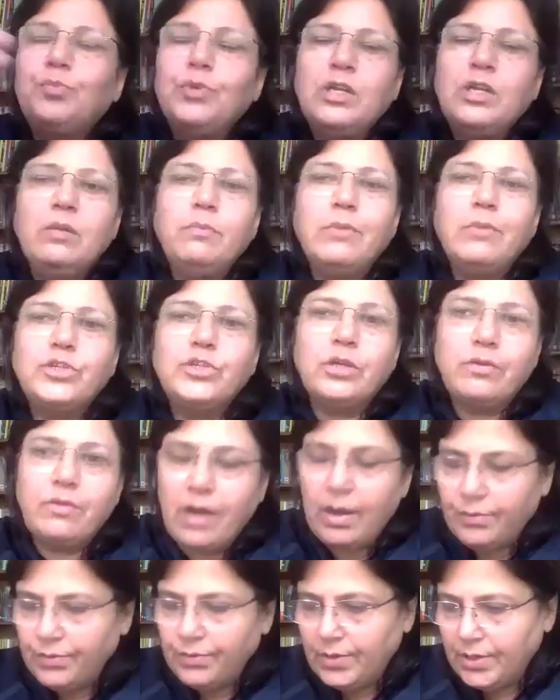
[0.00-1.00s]
pretty much
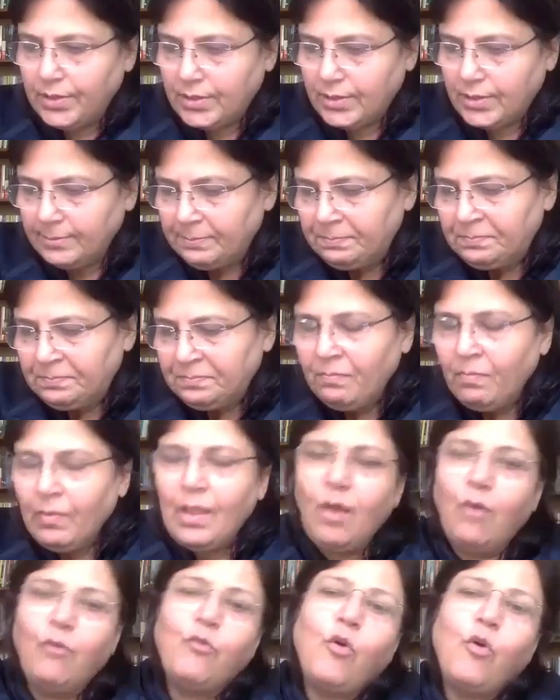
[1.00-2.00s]
around us.
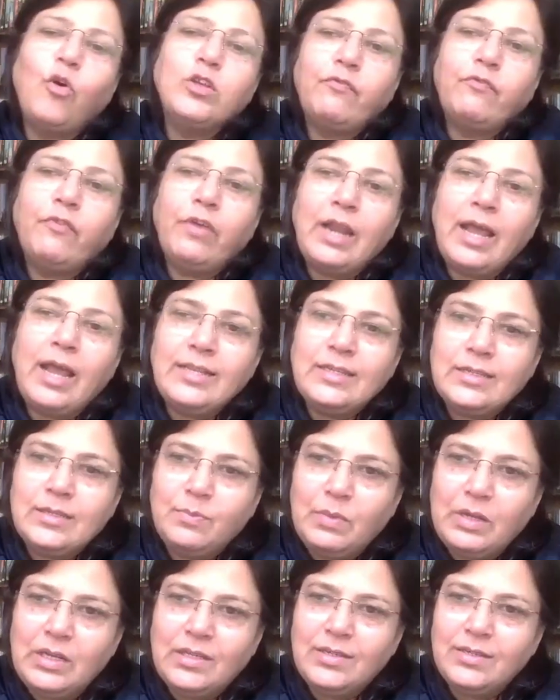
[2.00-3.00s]
Of course,
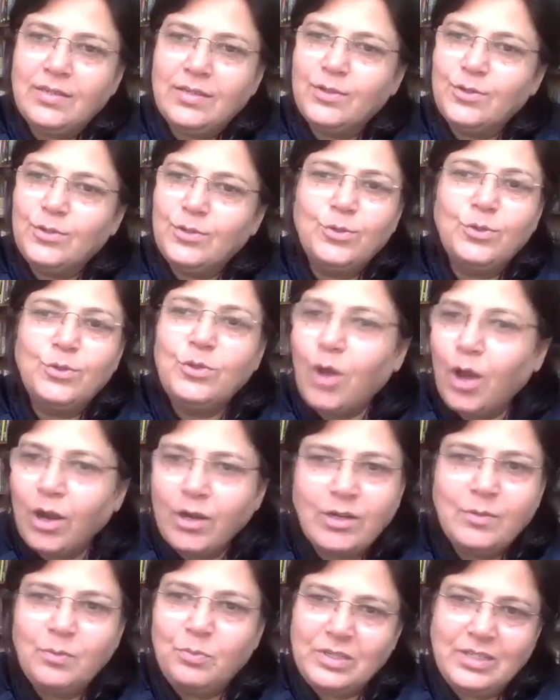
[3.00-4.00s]
finance ministers do
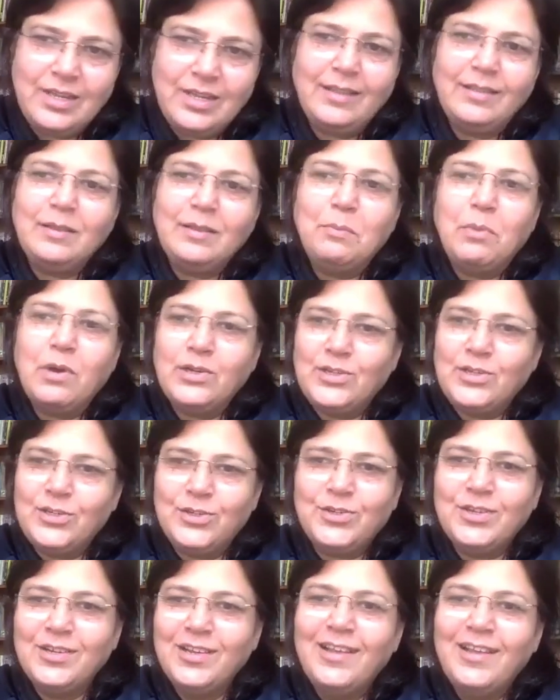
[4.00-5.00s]
not present the
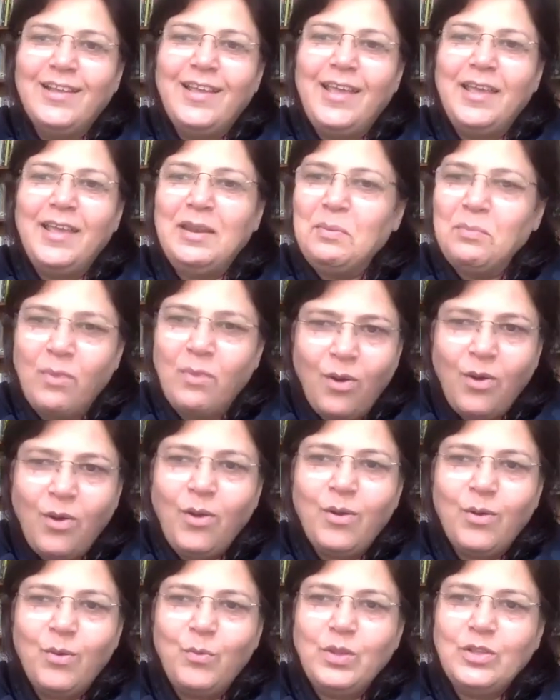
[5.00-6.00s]
budget
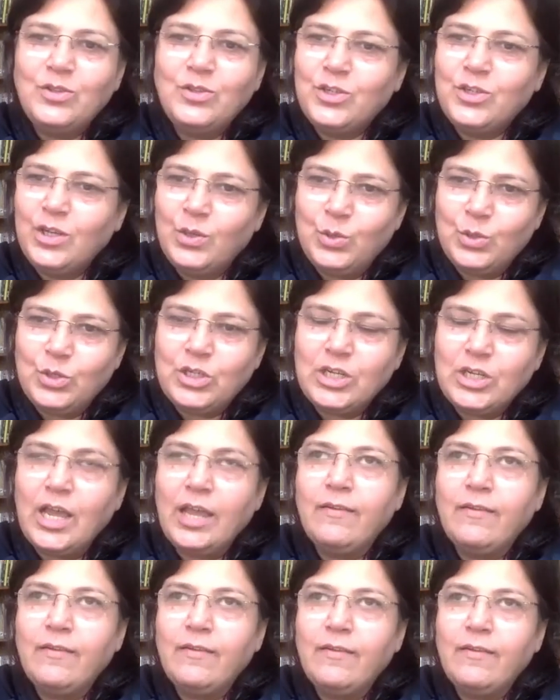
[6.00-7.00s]
anymore with
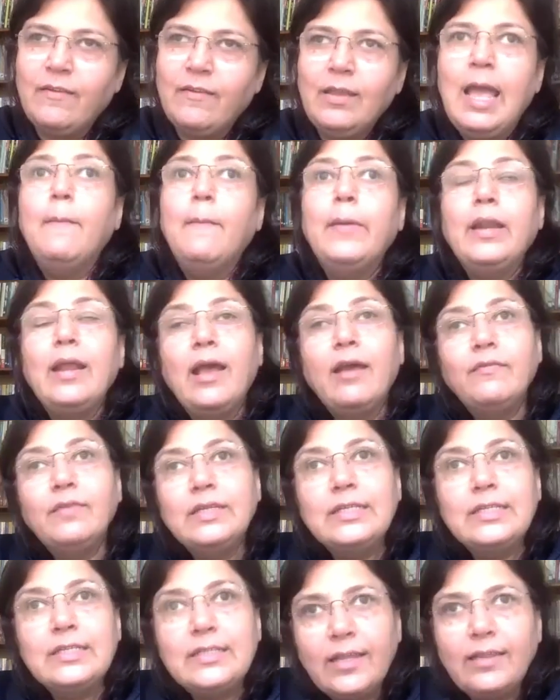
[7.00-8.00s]
Sher-o-Shayari.
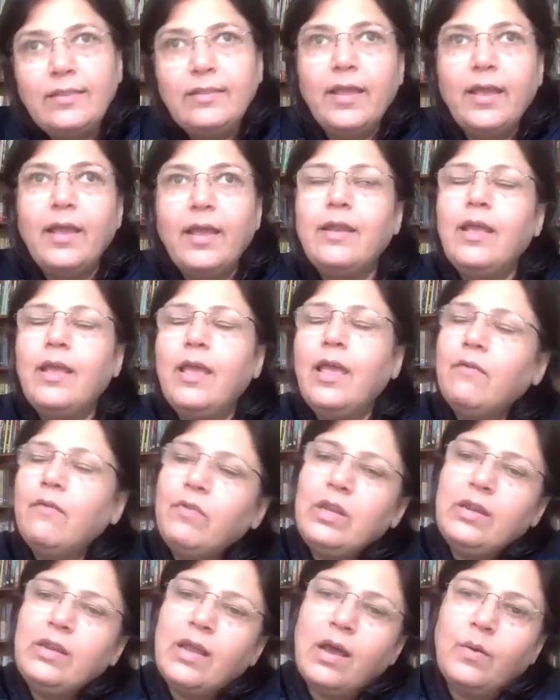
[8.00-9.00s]
But having said that,
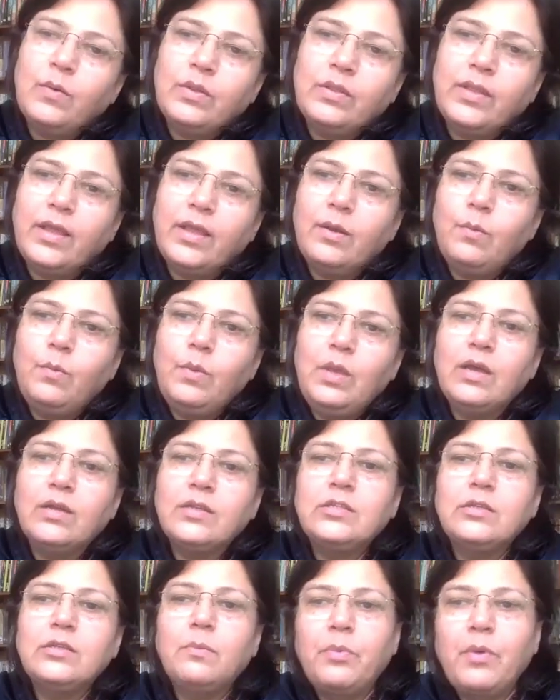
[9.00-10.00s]
every now and then we
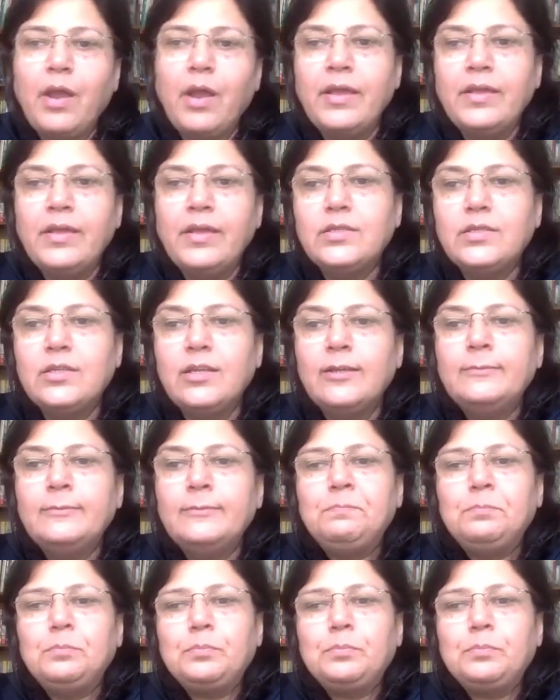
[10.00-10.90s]
are surprised